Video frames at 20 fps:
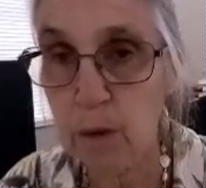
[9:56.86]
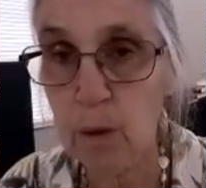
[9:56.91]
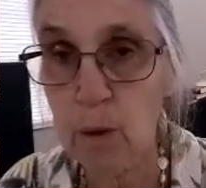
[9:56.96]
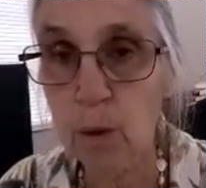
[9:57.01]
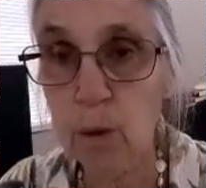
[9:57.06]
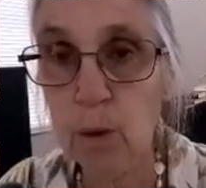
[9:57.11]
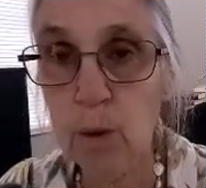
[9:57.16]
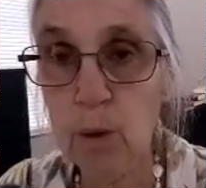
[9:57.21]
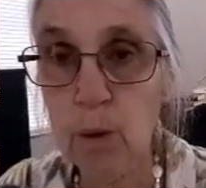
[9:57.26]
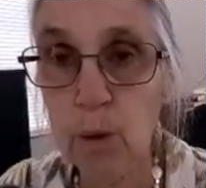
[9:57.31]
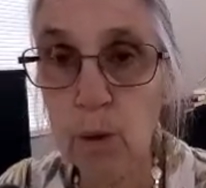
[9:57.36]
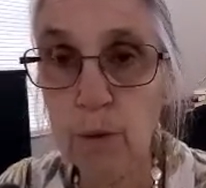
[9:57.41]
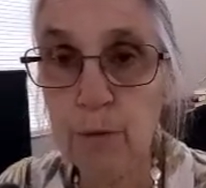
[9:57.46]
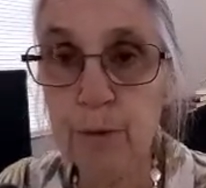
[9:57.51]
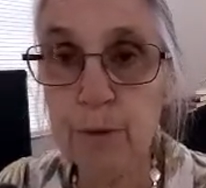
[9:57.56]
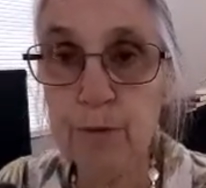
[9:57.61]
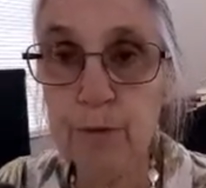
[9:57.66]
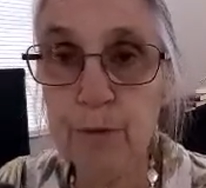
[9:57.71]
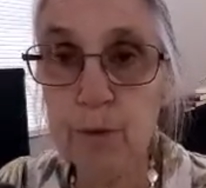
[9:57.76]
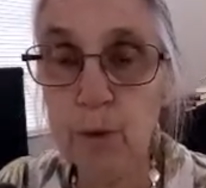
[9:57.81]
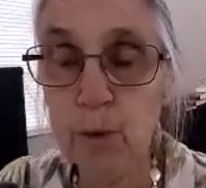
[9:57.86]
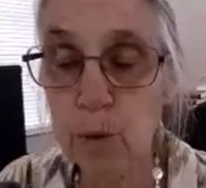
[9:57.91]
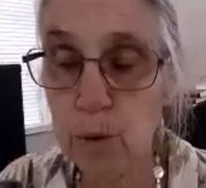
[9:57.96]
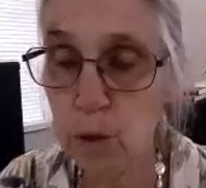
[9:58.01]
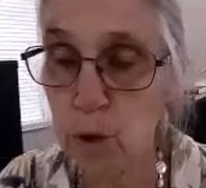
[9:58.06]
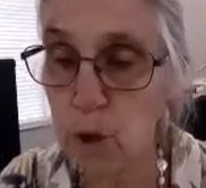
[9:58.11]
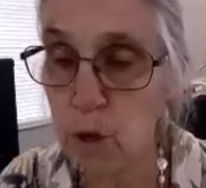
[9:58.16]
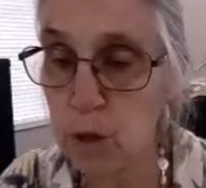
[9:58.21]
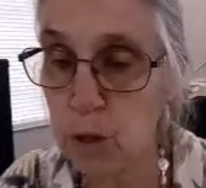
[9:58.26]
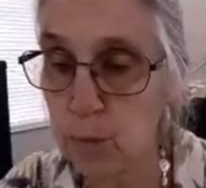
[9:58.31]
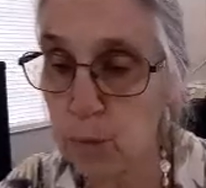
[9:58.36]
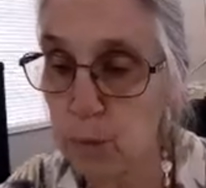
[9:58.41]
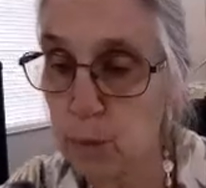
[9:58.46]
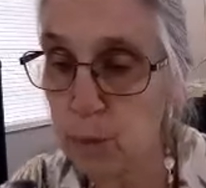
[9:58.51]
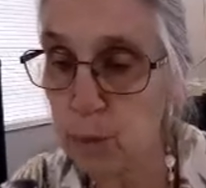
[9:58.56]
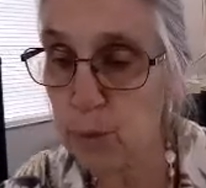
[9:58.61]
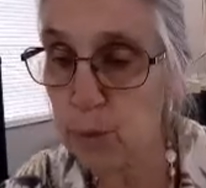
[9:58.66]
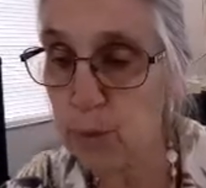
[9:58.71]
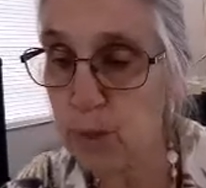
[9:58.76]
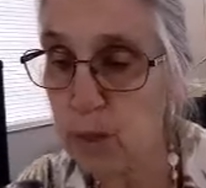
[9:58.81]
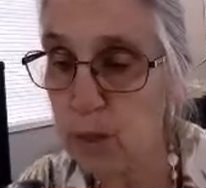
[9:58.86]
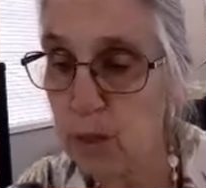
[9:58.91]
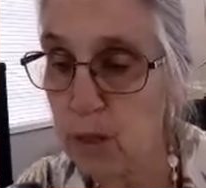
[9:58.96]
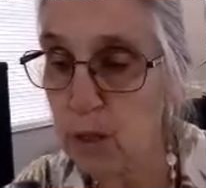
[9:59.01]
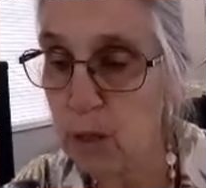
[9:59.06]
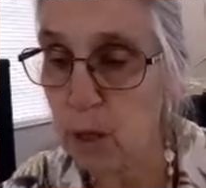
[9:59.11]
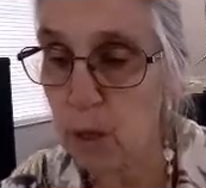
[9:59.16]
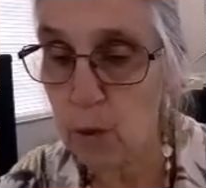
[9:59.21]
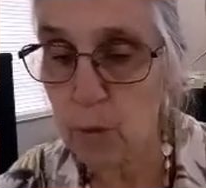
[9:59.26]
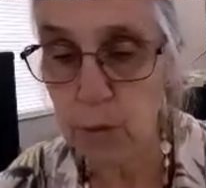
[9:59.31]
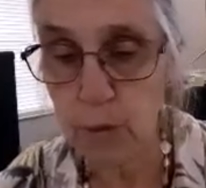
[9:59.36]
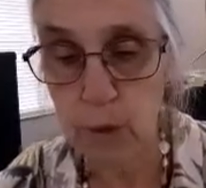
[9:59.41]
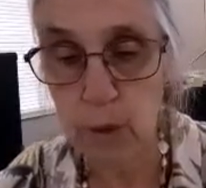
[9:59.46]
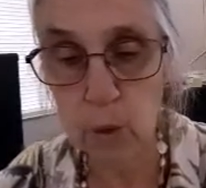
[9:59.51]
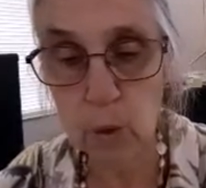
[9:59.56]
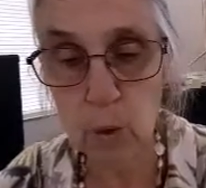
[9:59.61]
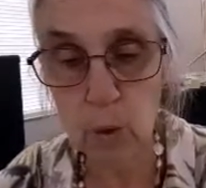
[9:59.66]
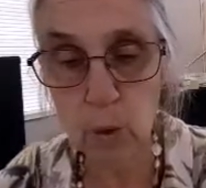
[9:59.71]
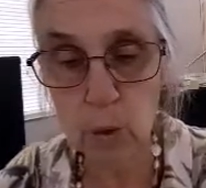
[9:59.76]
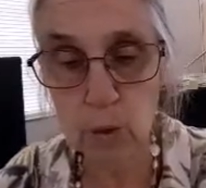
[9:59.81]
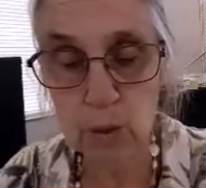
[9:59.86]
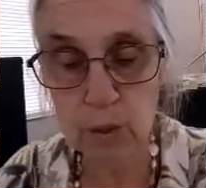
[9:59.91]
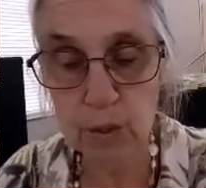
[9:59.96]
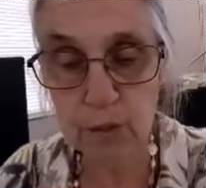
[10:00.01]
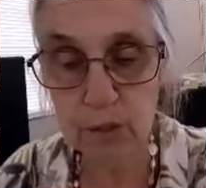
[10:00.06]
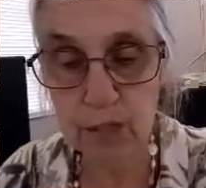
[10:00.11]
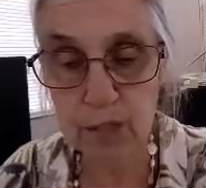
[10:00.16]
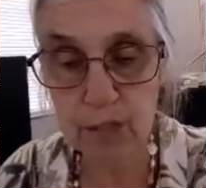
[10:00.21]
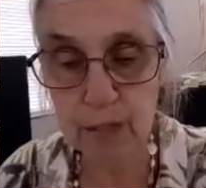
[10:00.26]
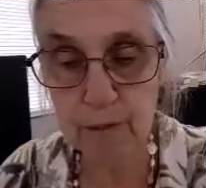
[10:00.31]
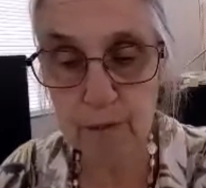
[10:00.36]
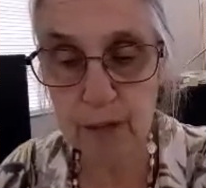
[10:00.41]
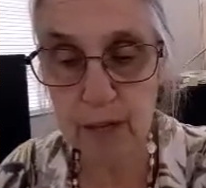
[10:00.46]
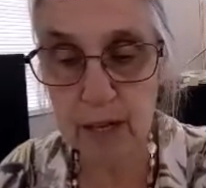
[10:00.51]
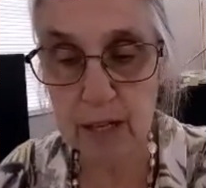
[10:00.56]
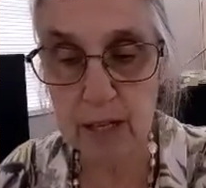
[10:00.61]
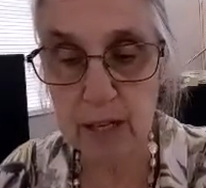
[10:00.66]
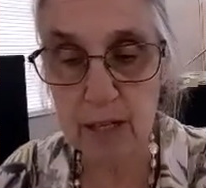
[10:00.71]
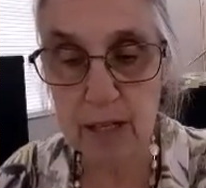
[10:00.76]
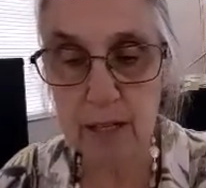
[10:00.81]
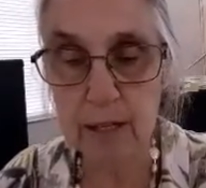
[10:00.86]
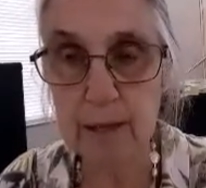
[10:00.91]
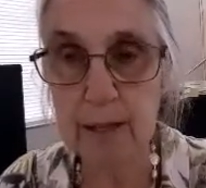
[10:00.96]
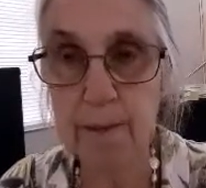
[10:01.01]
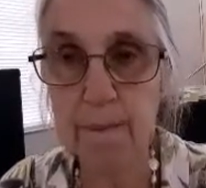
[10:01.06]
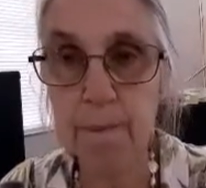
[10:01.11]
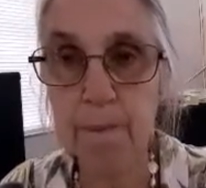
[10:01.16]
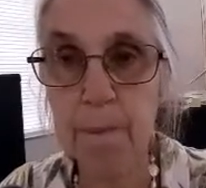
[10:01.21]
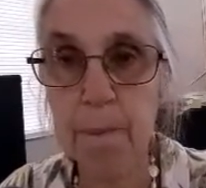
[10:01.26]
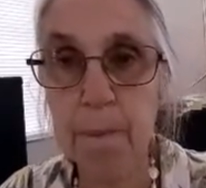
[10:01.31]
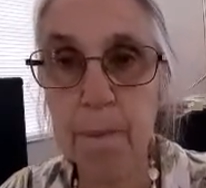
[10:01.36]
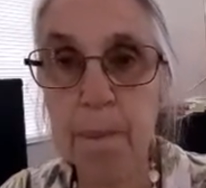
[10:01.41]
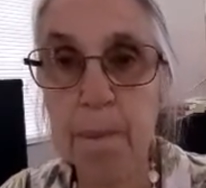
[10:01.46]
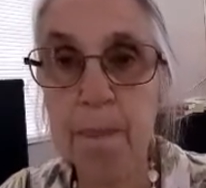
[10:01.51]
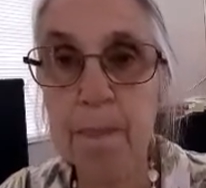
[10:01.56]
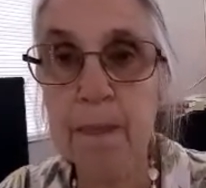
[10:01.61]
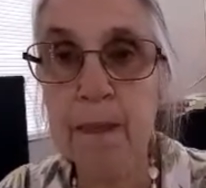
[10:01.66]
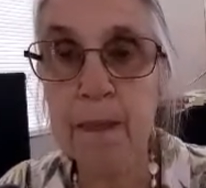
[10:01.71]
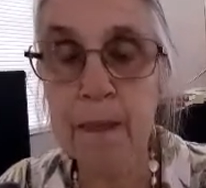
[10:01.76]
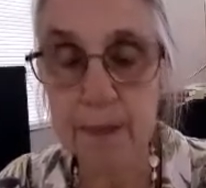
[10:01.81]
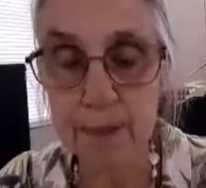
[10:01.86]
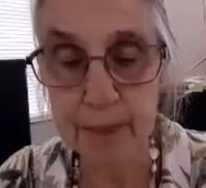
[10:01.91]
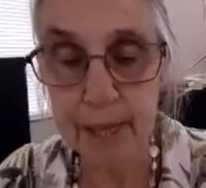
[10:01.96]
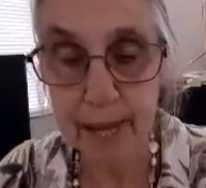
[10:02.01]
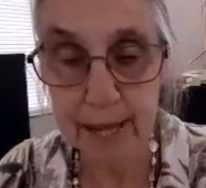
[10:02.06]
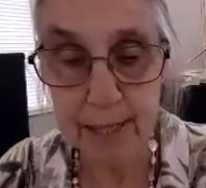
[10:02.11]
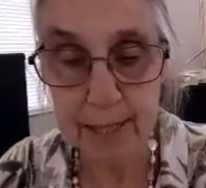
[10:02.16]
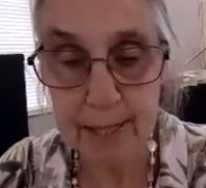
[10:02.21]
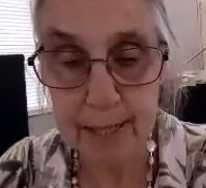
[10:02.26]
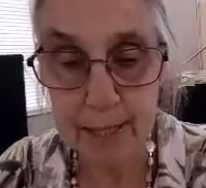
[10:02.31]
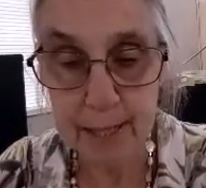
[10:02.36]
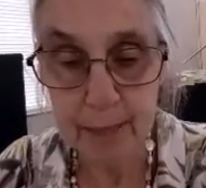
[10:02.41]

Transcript: All of the four Gospels record this event, that